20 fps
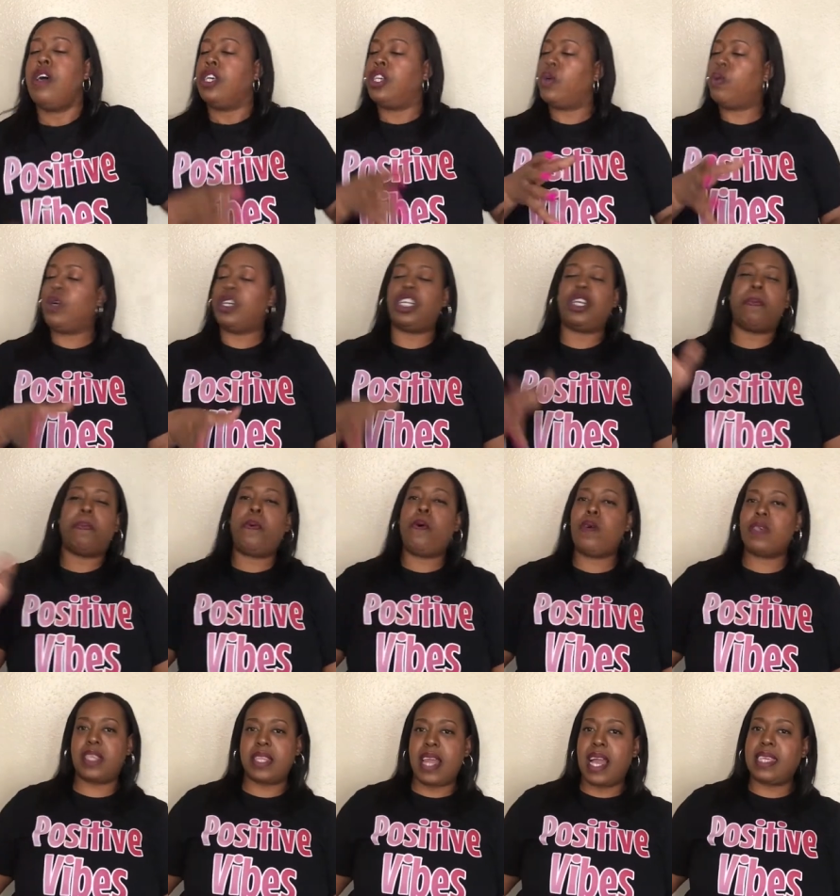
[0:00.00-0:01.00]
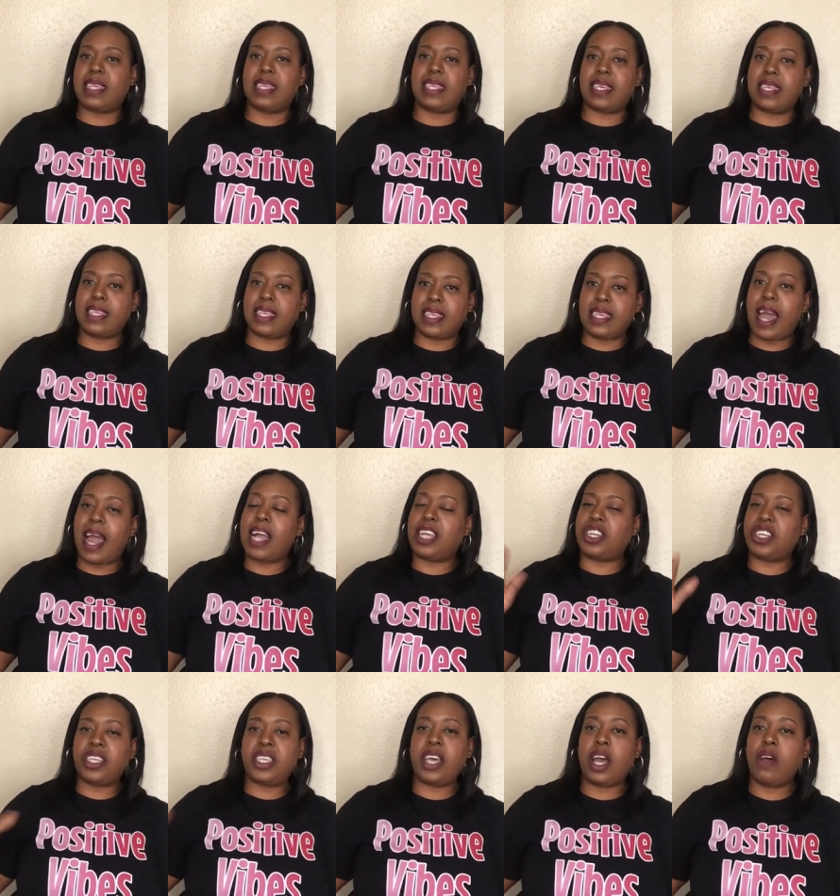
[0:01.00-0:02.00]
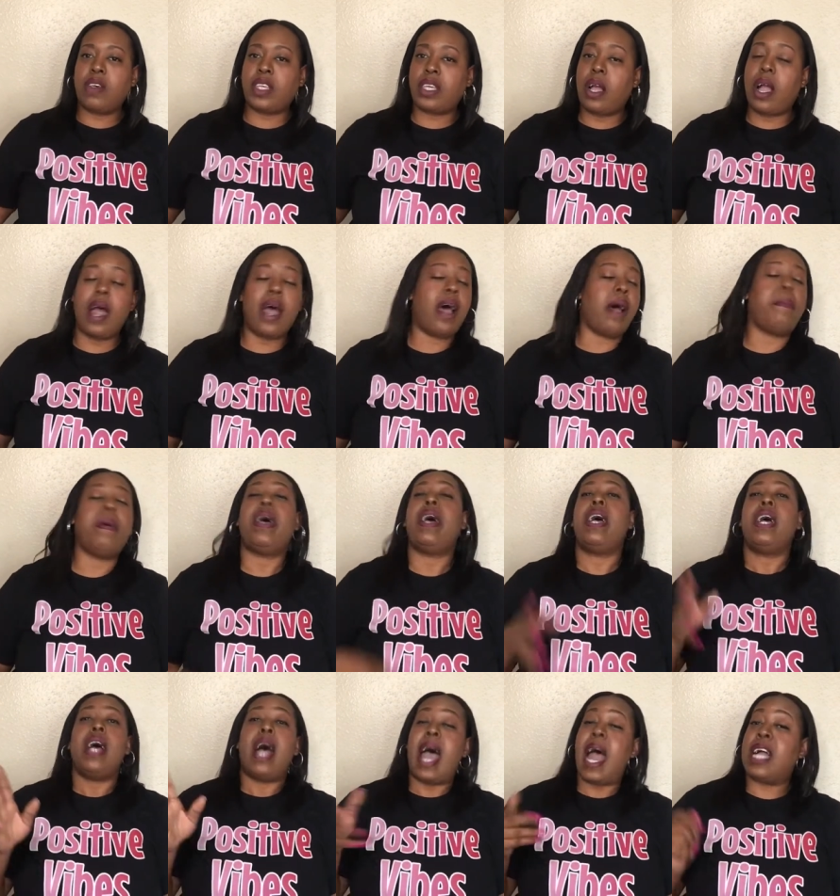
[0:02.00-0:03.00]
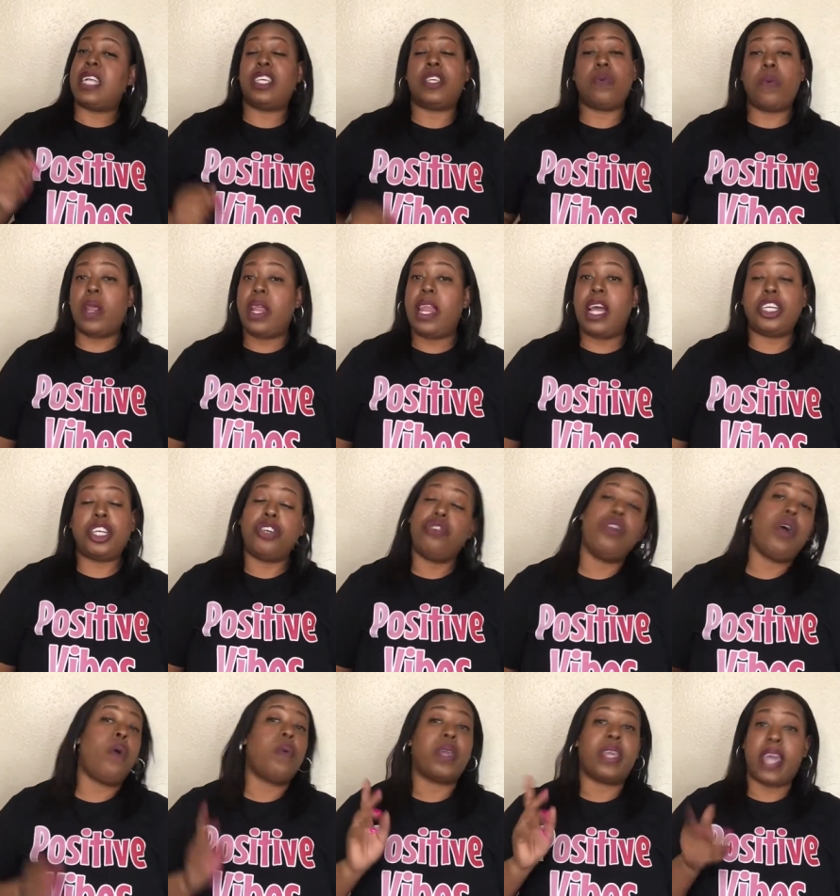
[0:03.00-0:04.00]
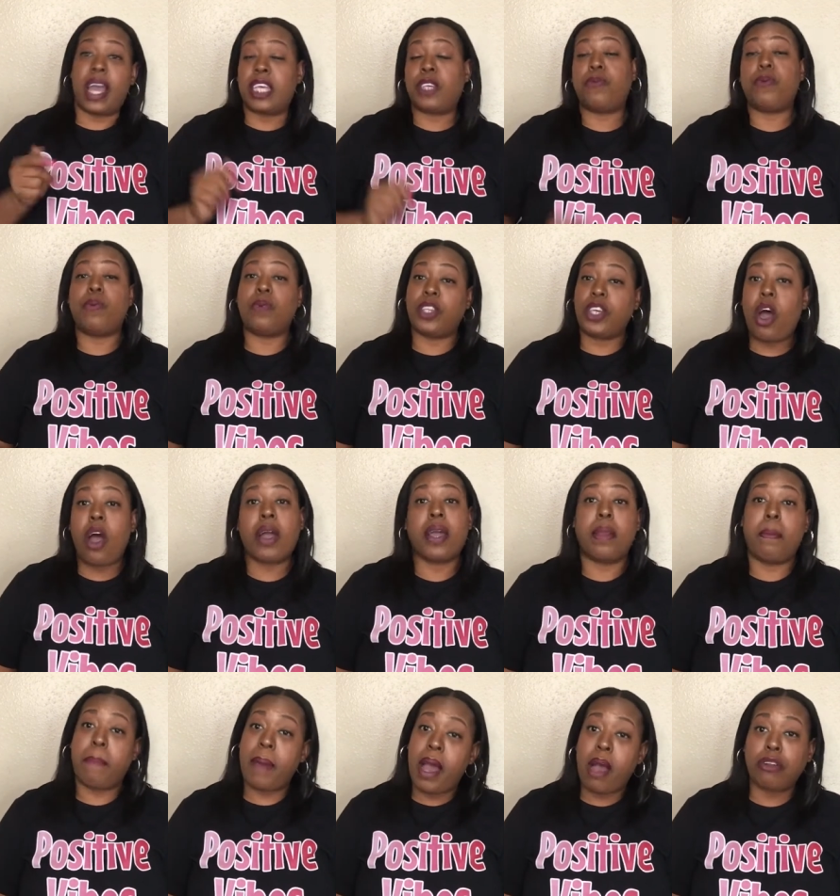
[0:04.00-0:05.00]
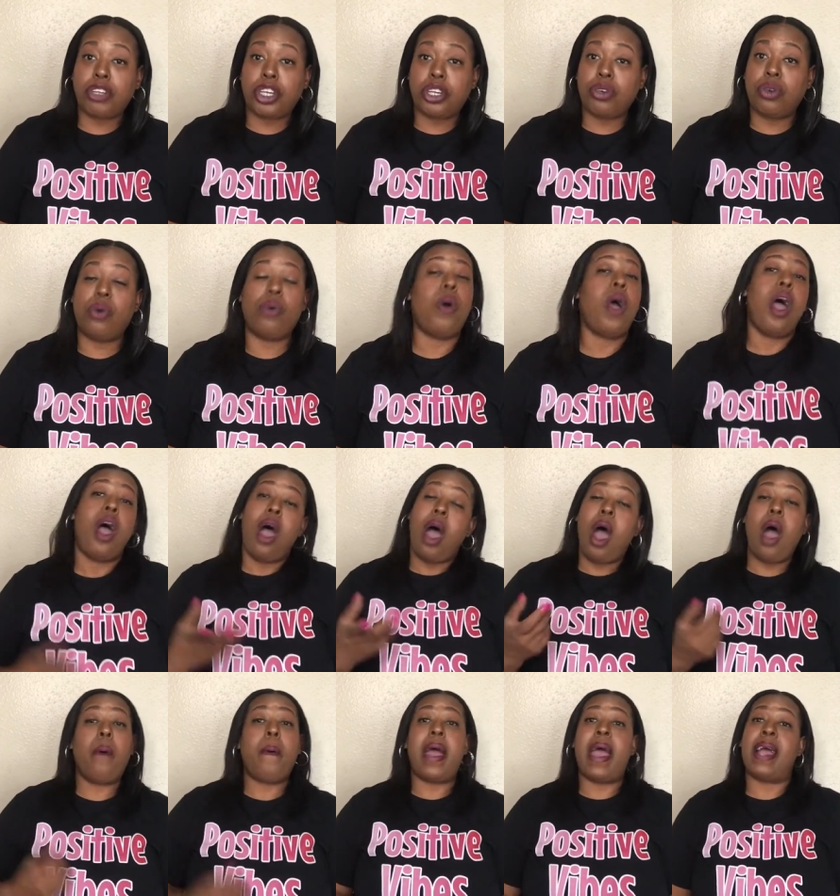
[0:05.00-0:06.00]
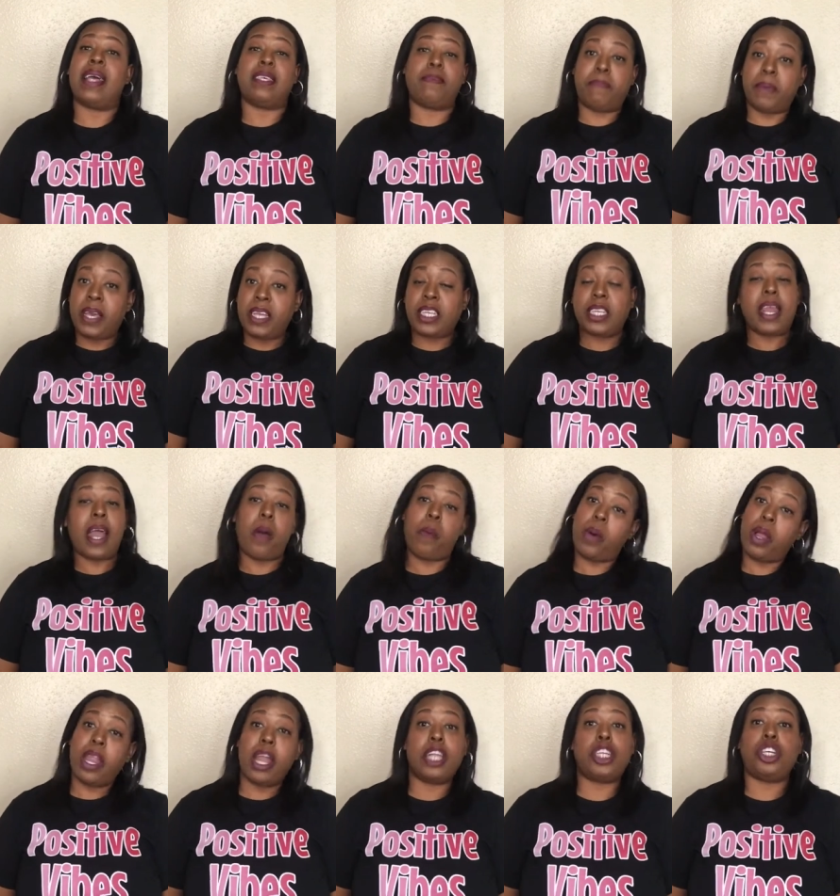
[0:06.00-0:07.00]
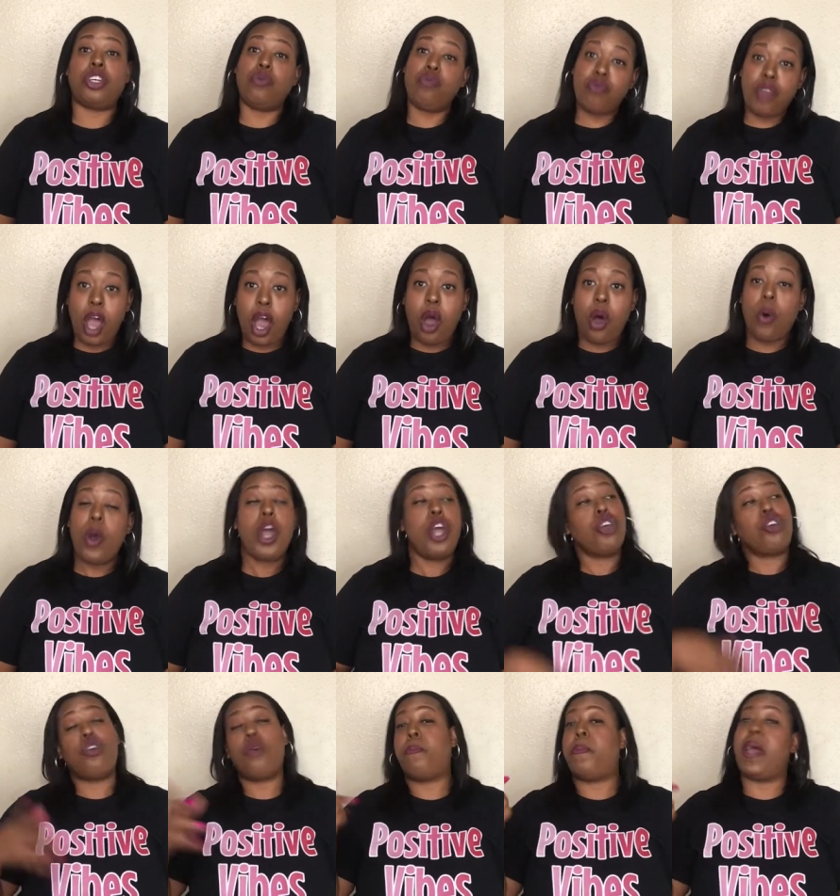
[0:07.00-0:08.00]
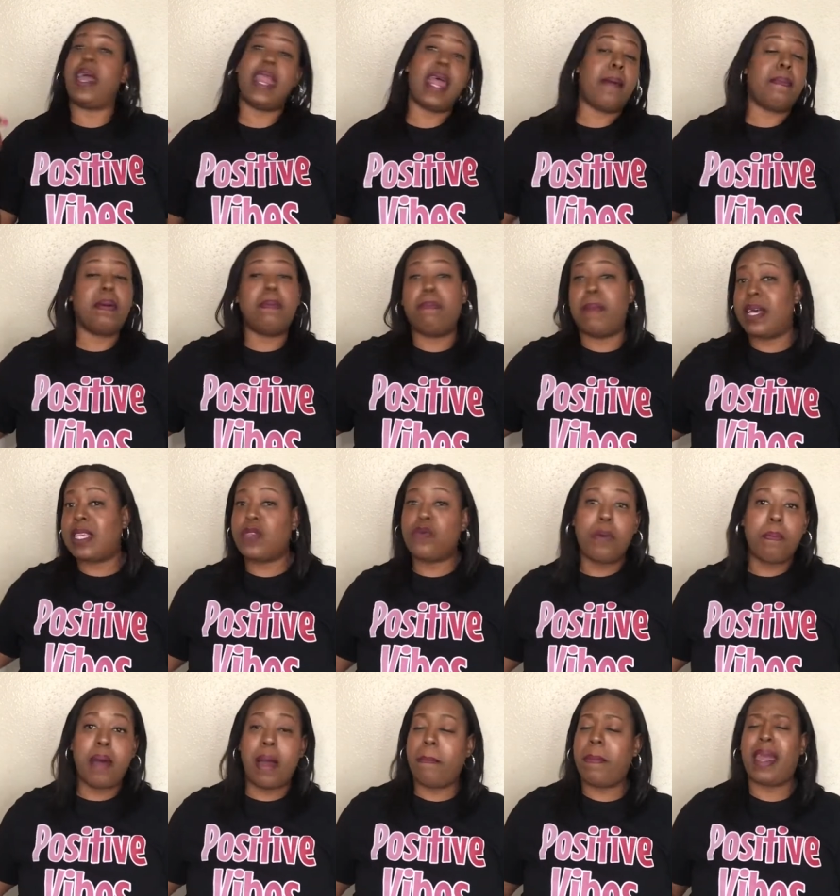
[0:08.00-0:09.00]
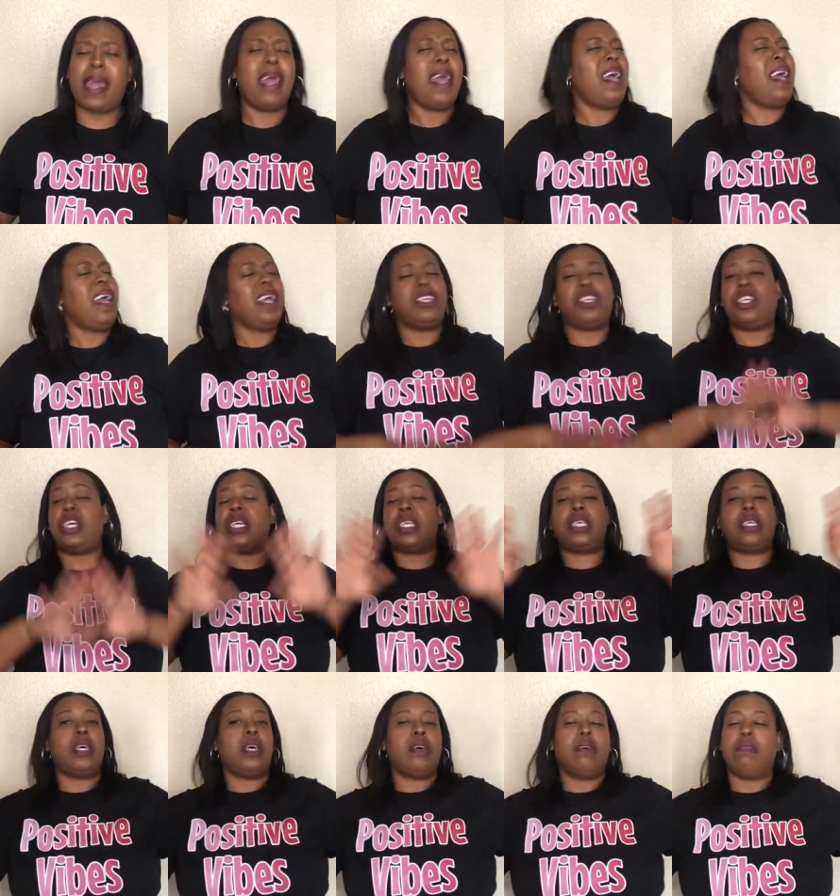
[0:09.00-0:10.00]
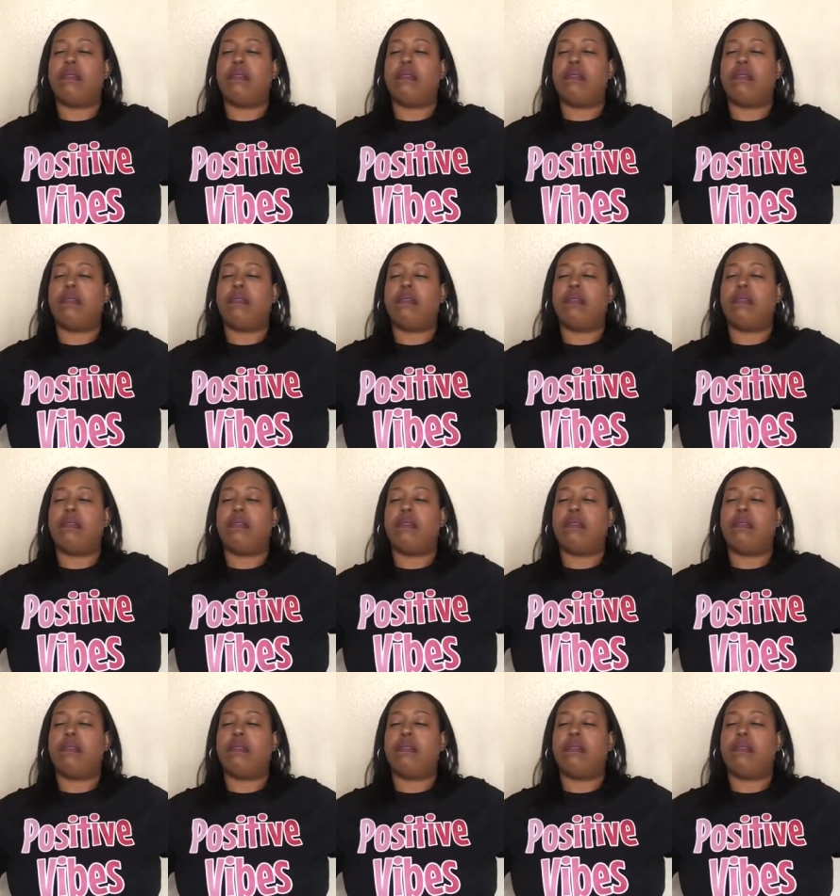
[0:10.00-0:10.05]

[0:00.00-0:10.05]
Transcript: So when she pulls Nessie to the side, she tells her, um, I just want to let you know, yes, we were talking about you, hoe ass bitch, and I want to let you know you better not be messing with my man. Just